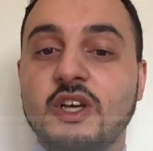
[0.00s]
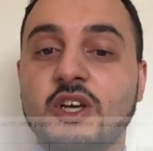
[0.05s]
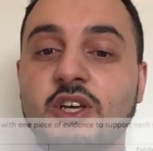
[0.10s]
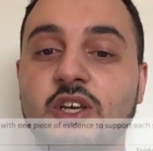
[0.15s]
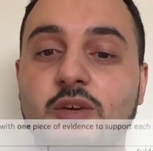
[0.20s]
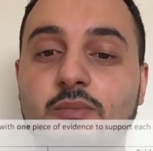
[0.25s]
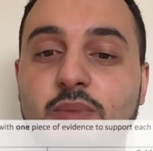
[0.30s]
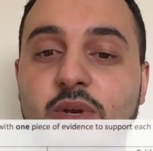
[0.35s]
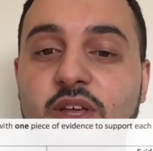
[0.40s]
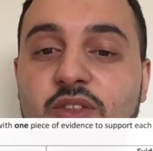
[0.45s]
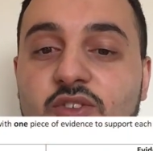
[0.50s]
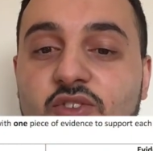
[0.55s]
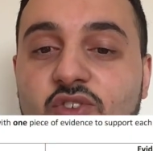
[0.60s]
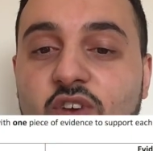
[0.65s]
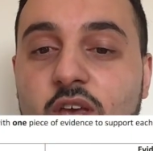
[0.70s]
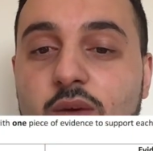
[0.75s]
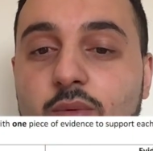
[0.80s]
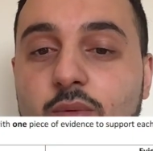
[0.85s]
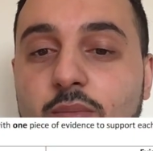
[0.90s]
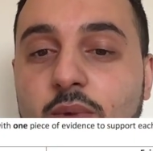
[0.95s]
Complete the
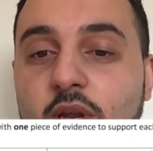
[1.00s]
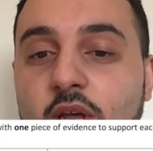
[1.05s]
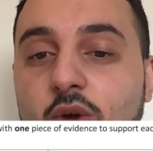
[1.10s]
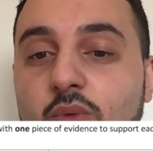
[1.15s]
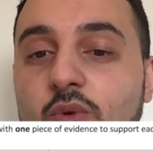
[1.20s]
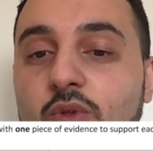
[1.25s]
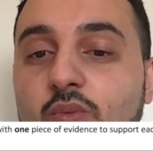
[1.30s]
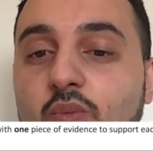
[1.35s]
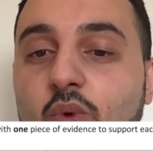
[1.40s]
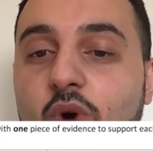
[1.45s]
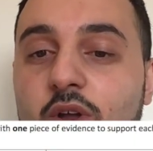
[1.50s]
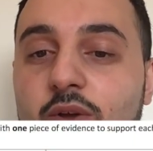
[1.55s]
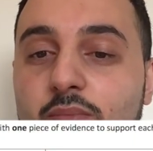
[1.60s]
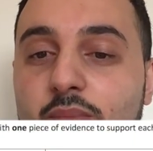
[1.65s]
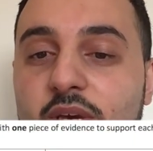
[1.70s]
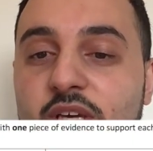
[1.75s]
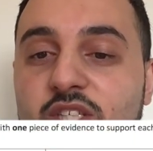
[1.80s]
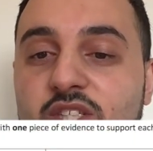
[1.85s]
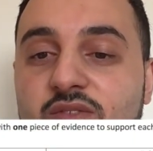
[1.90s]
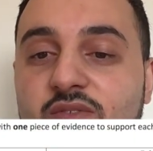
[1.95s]
table below with one
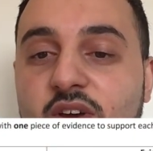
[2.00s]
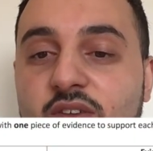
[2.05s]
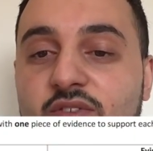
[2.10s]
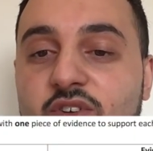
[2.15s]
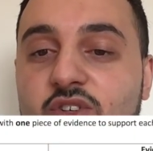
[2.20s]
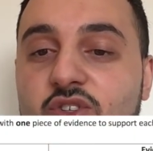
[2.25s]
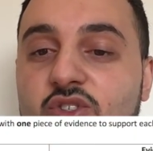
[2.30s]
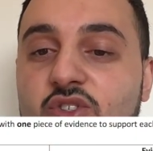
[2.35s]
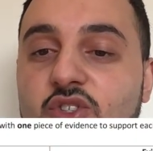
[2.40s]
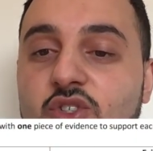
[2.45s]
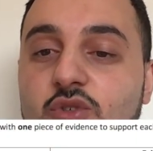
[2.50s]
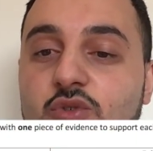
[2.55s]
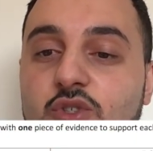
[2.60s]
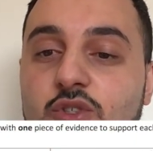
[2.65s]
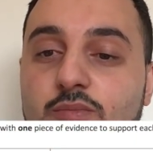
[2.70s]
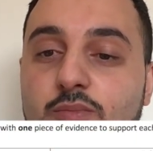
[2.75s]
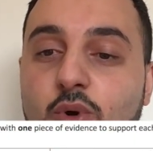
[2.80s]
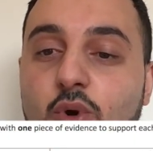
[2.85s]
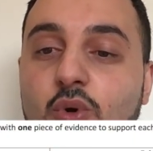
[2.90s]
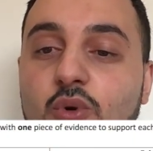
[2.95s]
piece of evidence to
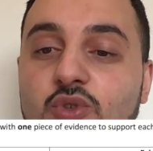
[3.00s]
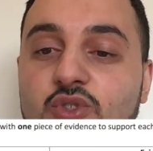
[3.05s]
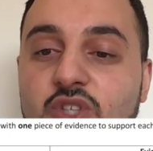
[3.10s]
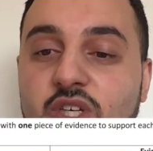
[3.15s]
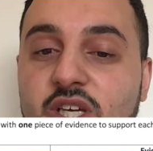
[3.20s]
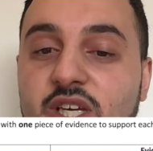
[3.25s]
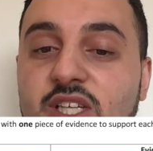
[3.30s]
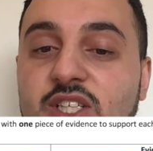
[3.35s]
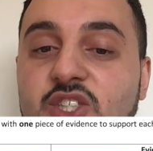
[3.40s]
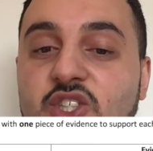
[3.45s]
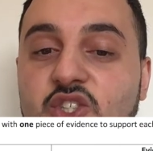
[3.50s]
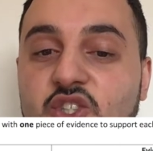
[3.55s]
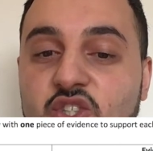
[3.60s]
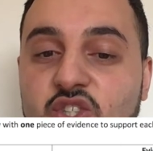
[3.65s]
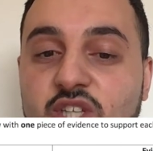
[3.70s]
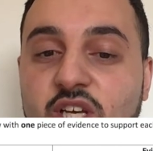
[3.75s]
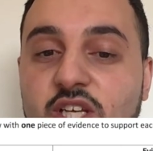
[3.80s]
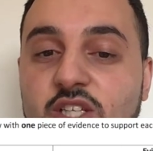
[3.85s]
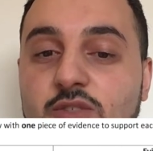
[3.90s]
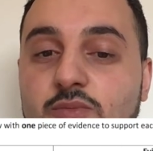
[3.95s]
support each
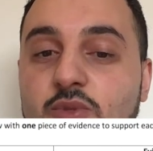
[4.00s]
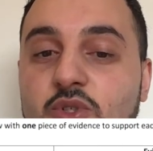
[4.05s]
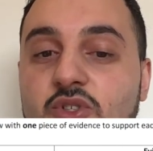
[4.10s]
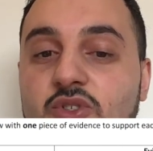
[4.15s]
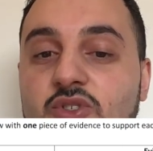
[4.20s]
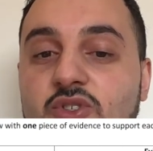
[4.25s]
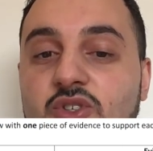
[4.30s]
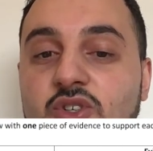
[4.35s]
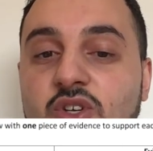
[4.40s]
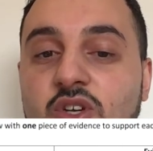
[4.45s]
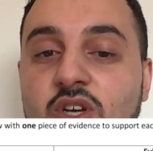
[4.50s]
statement.